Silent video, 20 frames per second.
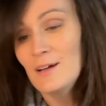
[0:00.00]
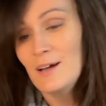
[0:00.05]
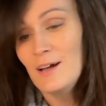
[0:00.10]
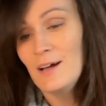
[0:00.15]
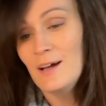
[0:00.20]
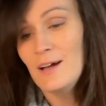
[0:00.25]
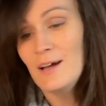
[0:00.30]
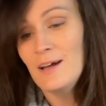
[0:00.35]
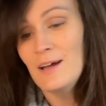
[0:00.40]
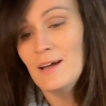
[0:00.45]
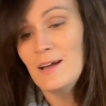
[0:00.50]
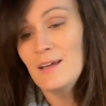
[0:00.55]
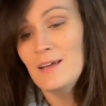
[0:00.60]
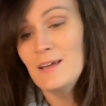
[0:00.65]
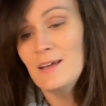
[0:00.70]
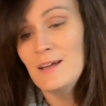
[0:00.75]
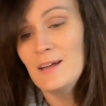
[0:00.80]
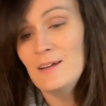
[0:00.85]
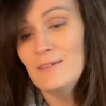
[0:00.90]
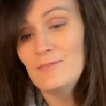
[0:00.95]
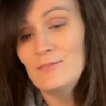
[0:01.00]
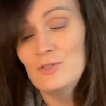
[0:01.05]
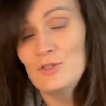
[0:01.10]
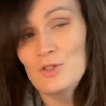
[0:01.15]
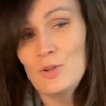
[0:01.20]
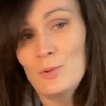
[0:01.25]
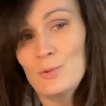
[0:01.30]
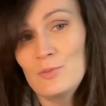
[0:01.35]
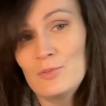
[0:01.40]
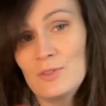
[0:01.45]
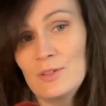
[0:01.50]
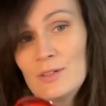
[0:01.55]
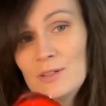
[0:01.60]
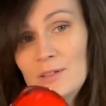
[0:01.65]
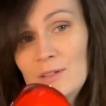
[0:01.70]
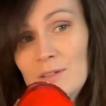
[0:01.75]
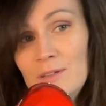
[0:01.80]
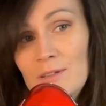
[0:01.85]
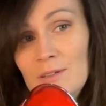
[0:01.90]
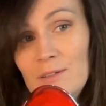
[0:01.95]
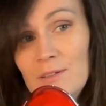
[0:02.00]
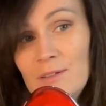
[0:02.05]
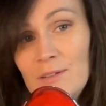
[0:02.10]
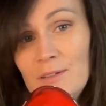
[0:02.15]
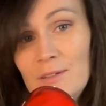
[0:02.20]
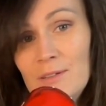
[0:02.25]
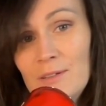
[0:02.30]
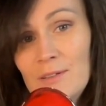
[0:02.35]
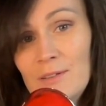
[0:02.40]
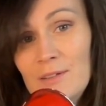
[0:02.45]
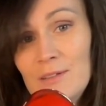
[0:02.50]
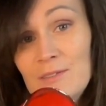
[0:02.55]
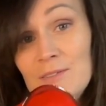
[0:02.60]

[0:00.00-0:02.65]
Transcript: I have chosen this